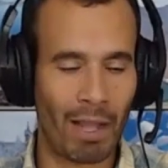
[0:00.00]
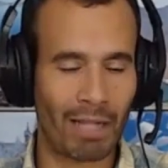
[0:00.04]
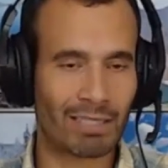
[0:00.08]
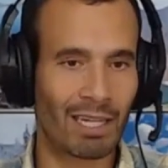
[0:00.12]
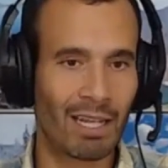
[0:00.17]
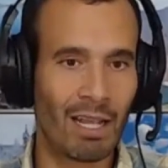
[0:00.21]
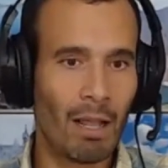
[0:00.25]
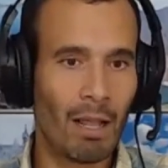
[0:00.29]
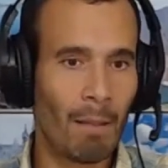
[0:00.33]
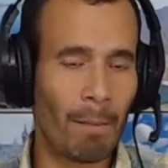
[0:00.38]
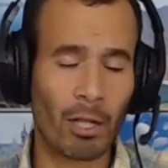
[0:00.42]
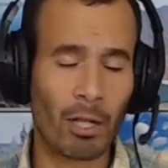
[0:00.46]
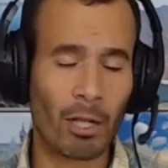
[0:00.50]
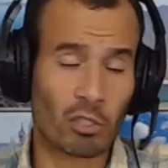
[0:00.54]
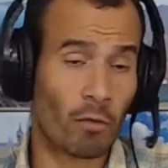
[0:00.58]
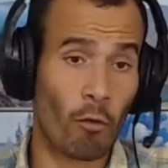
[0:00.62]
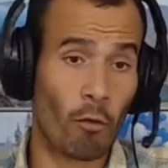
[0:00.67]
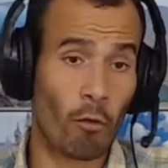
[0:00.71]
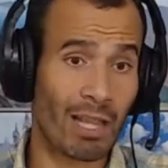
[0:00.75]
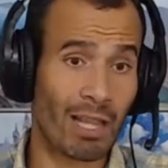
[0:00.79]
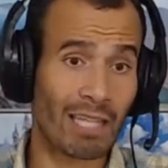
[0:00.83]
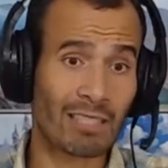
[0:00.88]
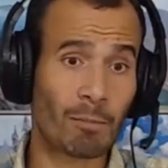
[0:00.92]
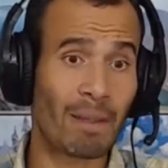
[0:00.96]
because of all
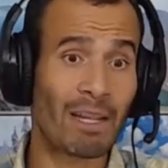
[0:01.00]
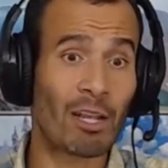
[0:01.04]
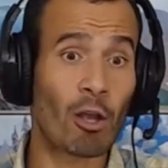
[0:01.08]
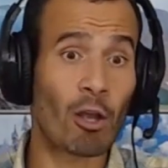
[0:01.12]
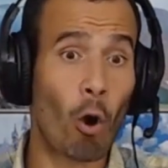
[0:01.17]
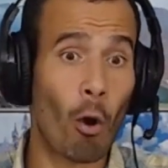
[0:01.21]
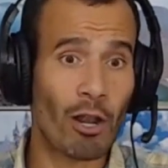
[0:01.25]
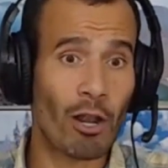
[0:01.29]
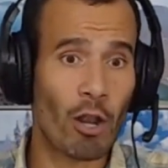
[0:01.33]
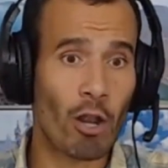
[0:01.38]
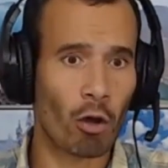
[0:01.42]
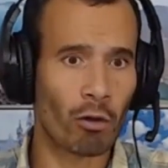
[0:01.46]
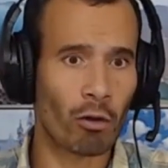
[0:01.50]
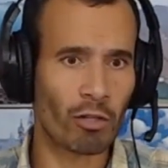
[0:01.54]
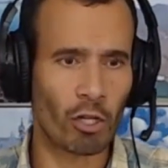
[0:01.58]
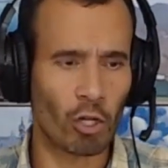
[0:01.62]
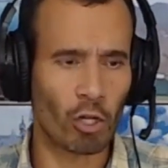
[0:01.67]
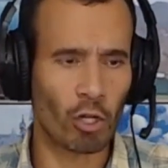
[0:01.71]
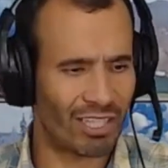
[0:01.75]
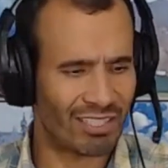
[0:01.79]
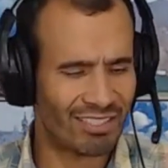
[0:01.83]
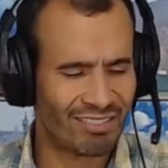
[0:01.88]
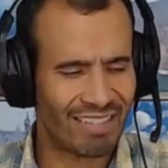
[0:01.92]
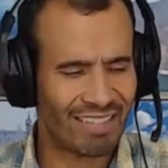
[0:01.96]
that's been going on, the
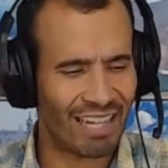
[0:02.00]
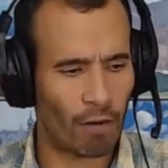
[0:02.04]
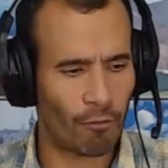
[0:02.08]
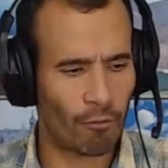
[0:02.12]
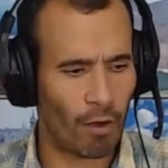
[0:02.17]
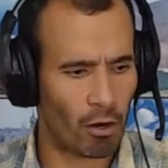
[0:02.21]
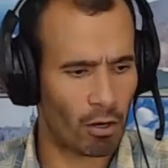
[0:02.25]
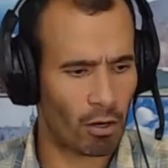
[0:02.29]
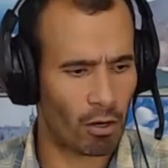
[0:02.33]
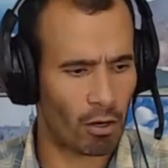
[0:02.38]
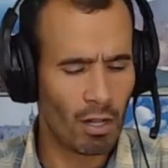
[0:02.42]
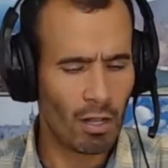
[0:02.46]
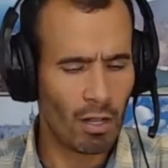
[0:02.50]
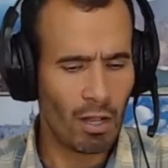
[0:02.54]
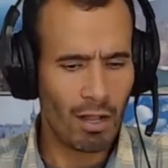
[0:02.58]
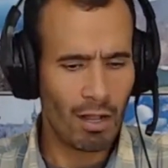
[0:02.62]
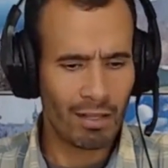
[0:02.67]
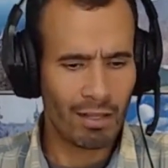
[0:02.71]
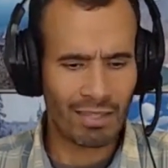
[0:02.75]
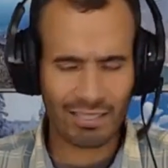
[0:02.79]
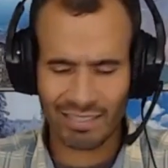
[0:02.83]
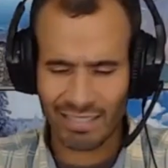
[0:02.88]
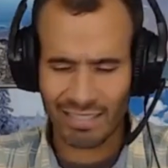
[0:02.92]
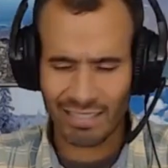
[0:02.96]

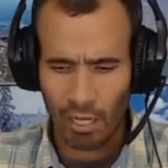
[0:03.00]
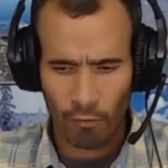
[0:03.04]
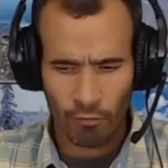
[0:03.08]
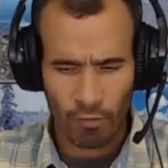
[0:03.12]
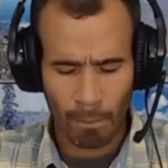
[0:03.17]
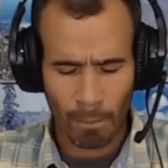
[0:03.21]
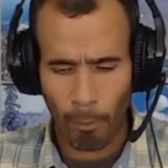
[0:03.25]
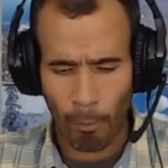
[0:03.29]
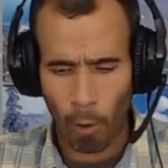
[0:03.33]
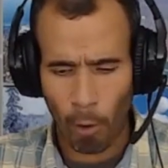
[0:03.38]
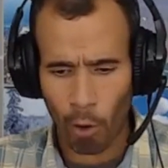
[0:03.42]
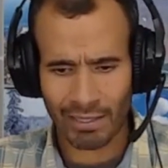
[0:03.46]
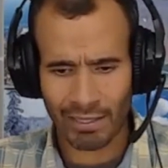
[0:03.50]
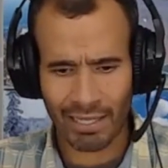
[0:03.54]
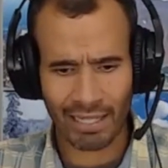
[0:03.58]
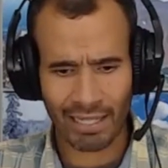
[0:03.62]
state of the politics,